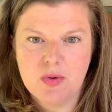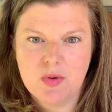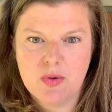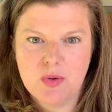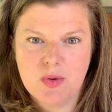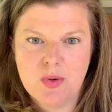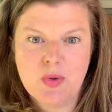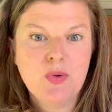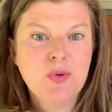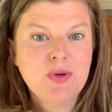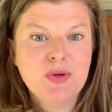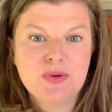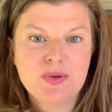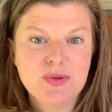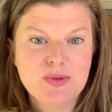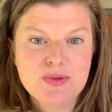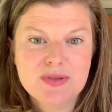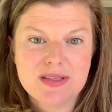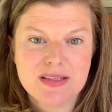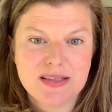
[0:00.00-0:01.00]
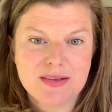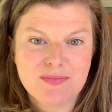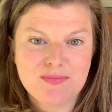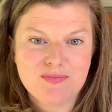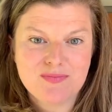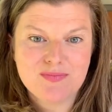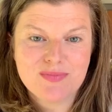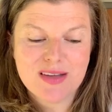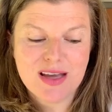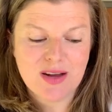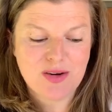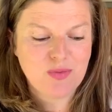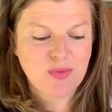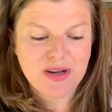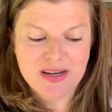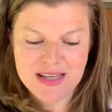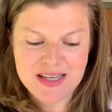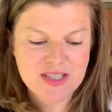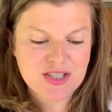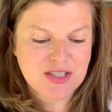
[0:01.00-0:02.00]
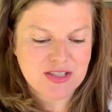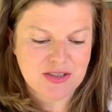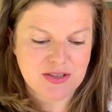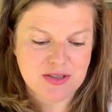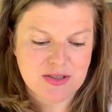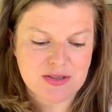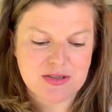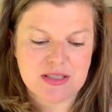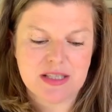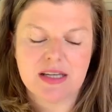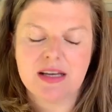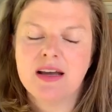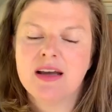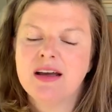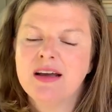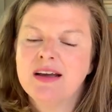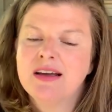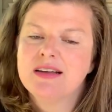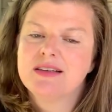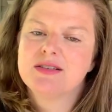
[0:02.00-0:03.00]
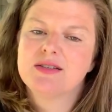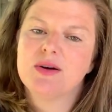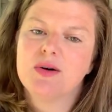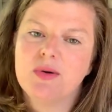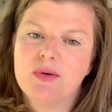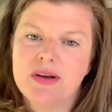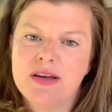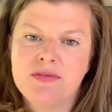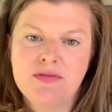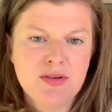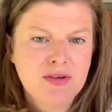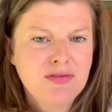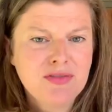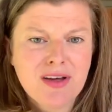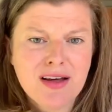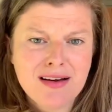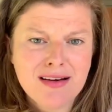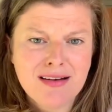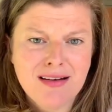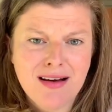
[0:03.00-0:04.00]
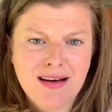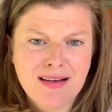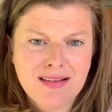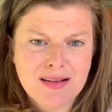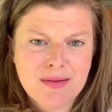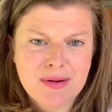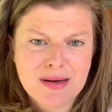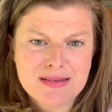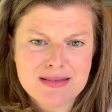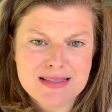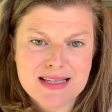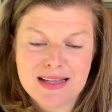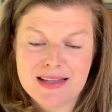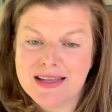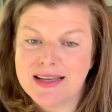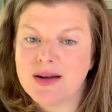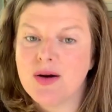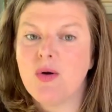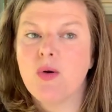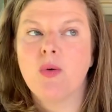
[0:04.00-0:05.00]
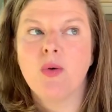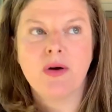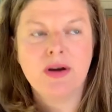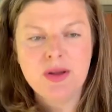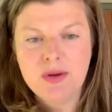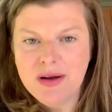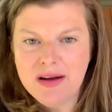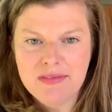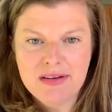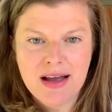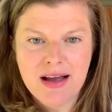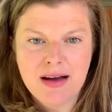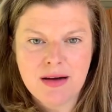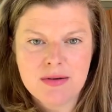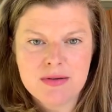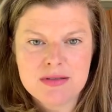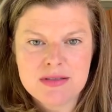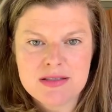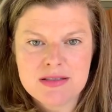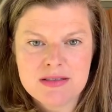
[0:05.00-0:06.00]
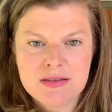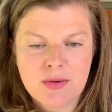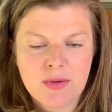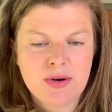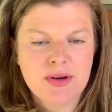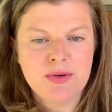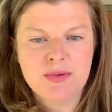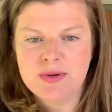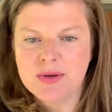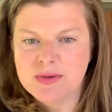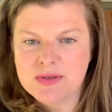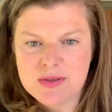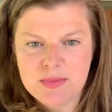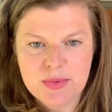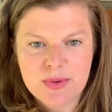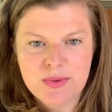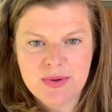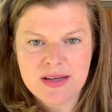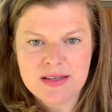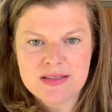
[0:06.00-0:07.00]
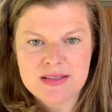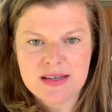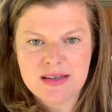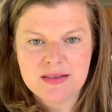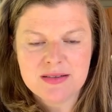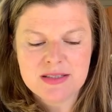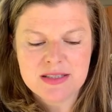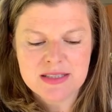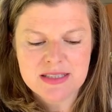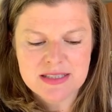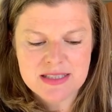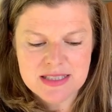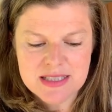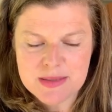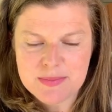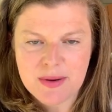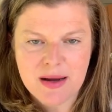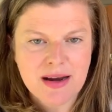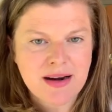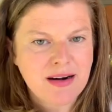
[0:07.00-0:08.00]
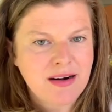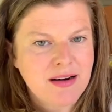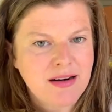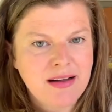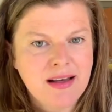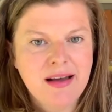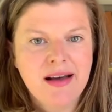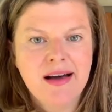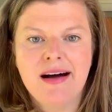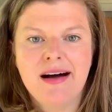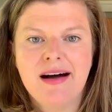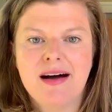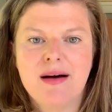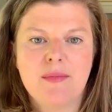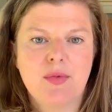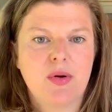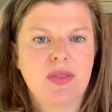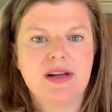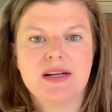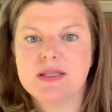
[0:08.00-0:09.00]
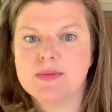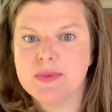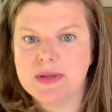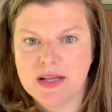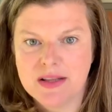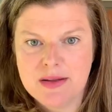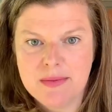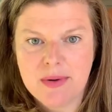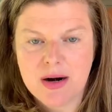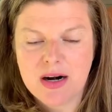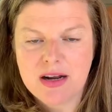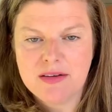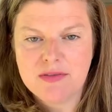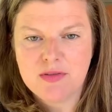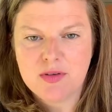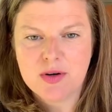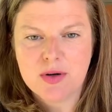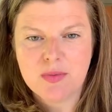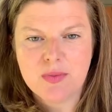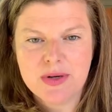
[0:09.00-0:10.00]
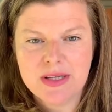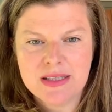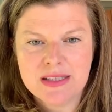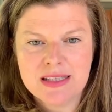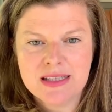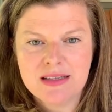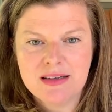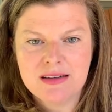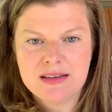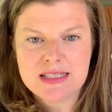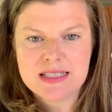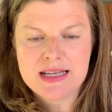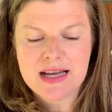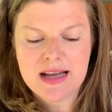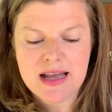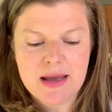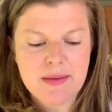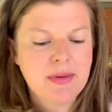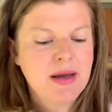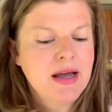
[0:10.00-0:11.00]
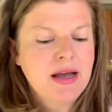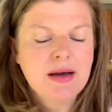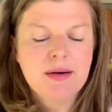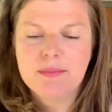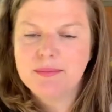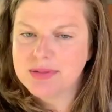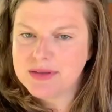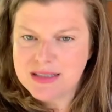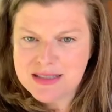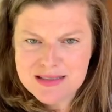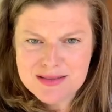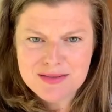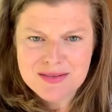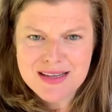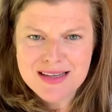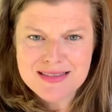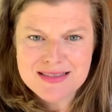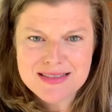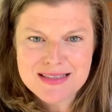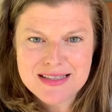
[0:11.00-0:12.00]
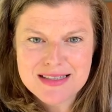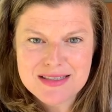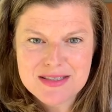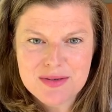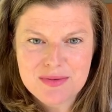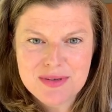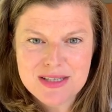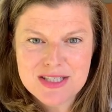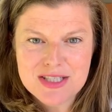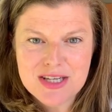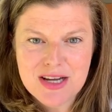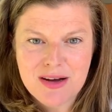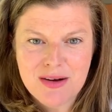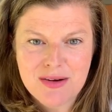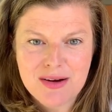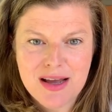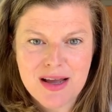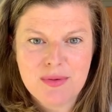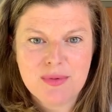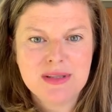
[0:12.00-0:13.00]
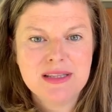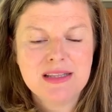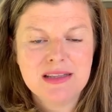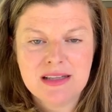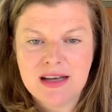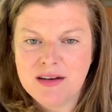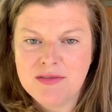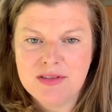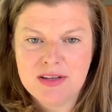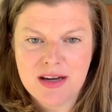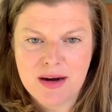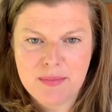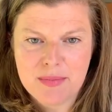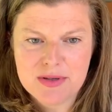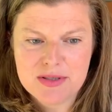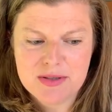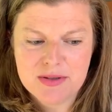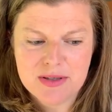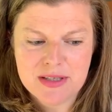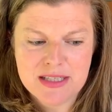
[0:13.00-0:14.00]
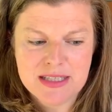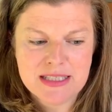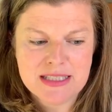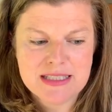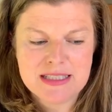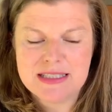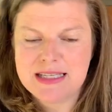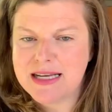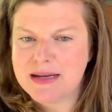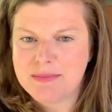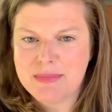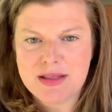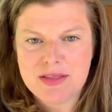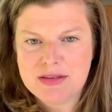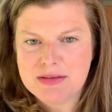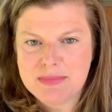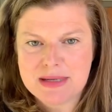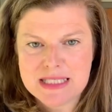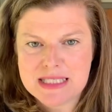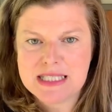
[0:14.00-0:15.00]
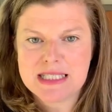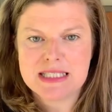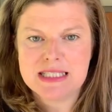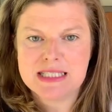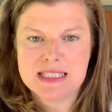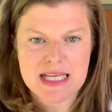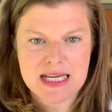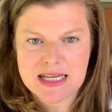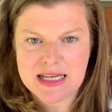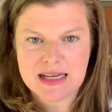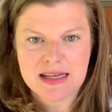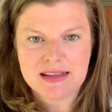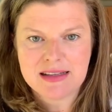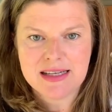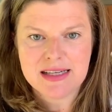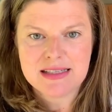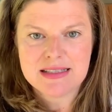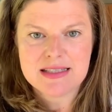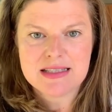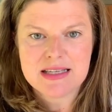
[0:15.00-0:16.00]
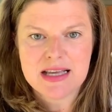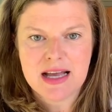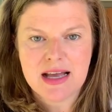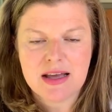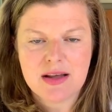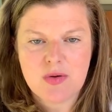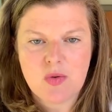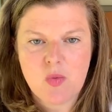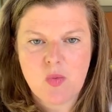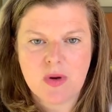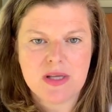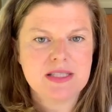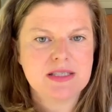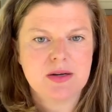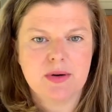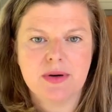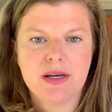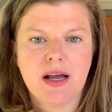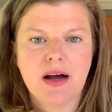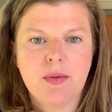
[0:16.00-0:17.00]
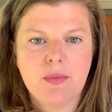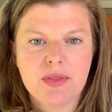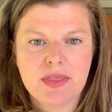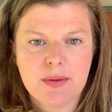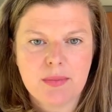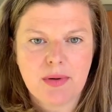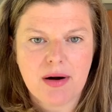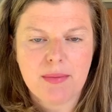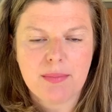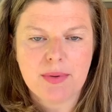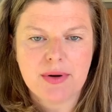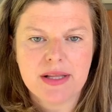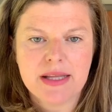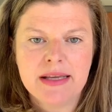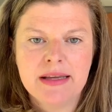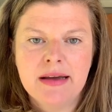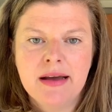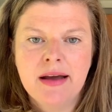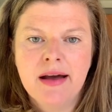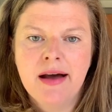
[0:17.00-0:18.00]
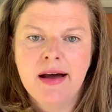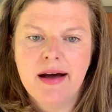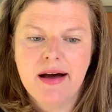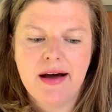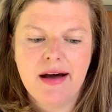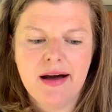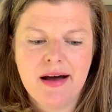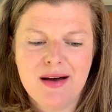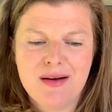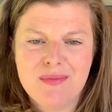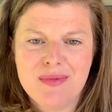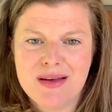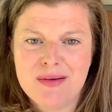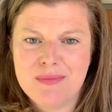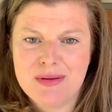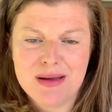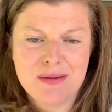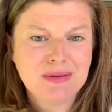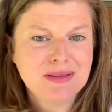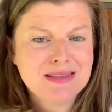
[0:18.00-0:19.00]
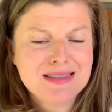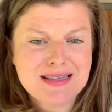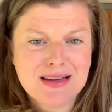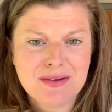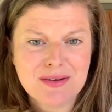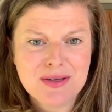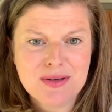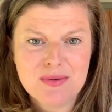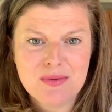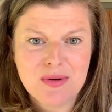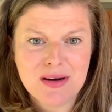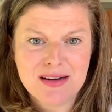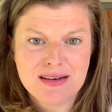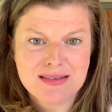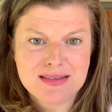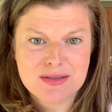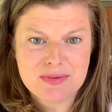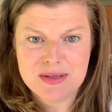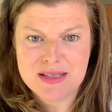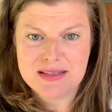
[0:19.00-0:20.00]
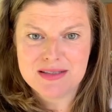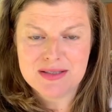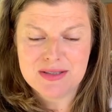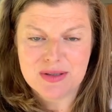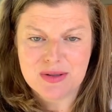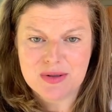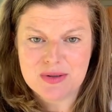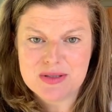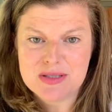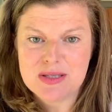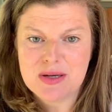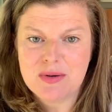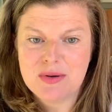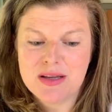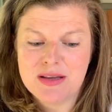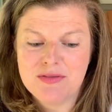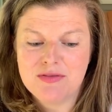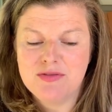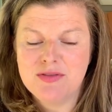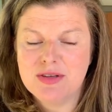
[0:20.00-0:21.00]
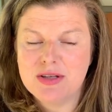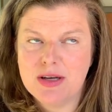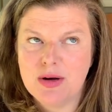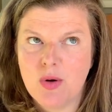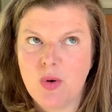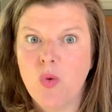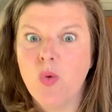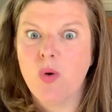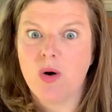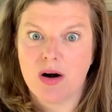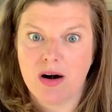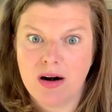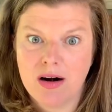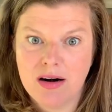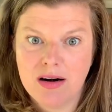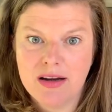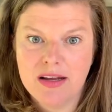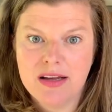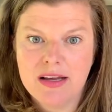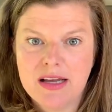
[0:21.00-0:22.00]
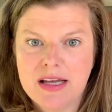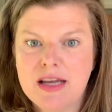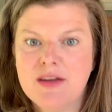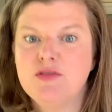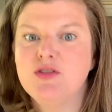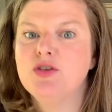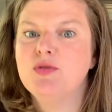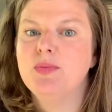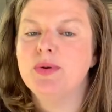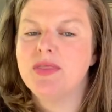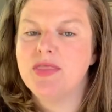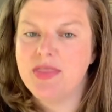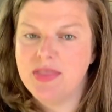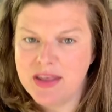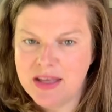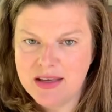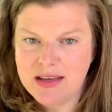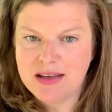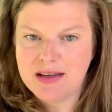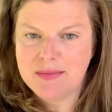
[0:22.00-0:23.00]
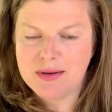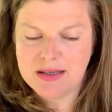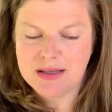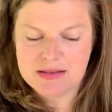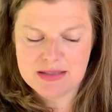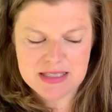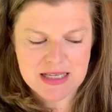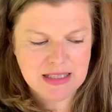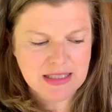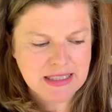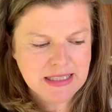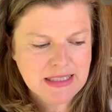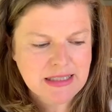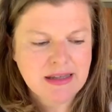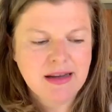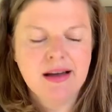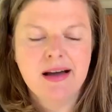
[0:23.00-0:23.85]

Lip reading: who you're using and what agent you're using. So if you've thought at all about selling, or you have a house, or you know someone who has a house that has expired, or that has been on the market for a really long time, please don't hesitate to reach out. I would love the opportunity to take my 60-second glance at what's going on with the property, and be able to tell you what else we can do. So if you've been thinking about selling,